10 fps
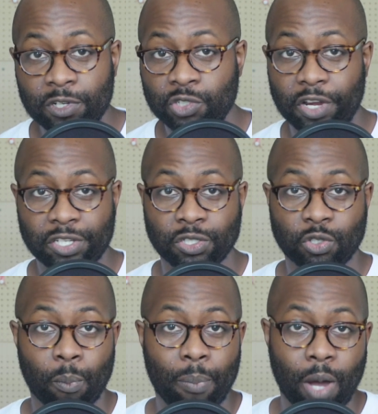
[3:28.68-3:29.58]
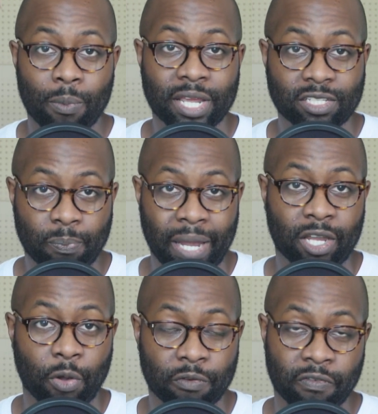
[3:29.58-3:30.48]
restrictions on public
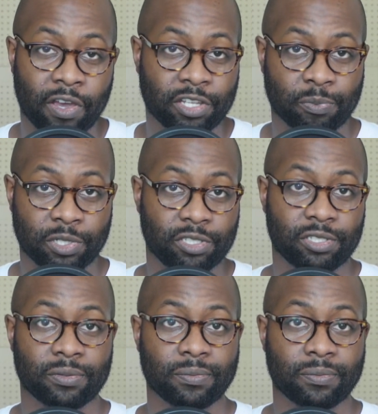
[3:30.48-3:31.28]
tobacco advertisements.